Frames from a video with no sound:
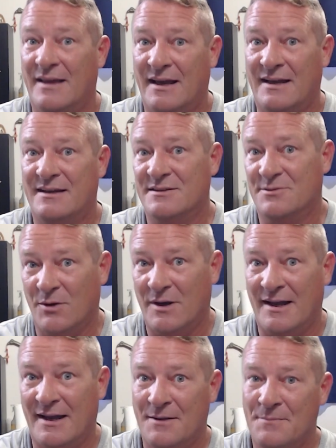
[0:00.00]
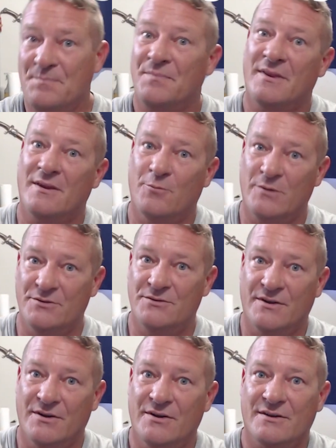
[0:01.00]
That is why we
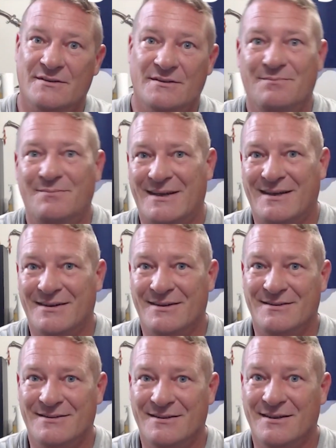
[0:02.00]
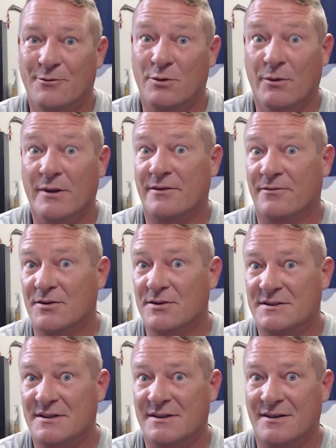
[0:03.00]
use the hooks, because we want the
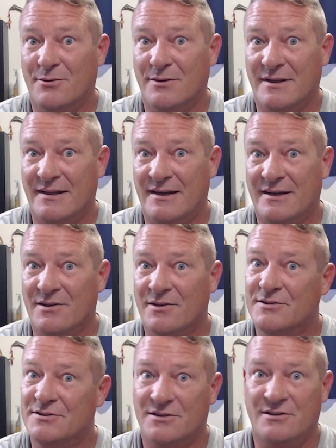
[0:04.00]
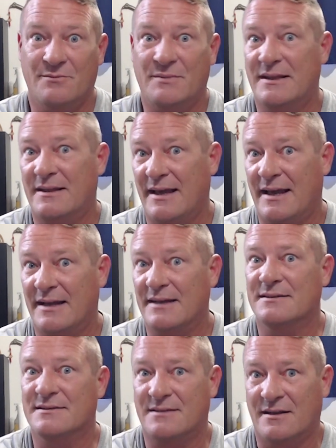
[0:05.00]
first thing to go into that enclosure to be
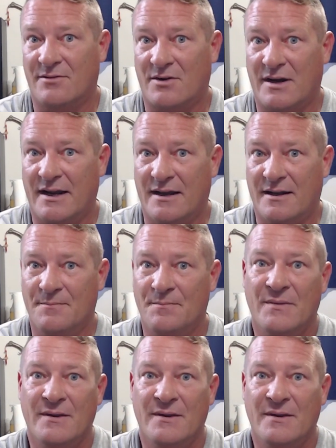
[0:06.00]
that instead of our hand.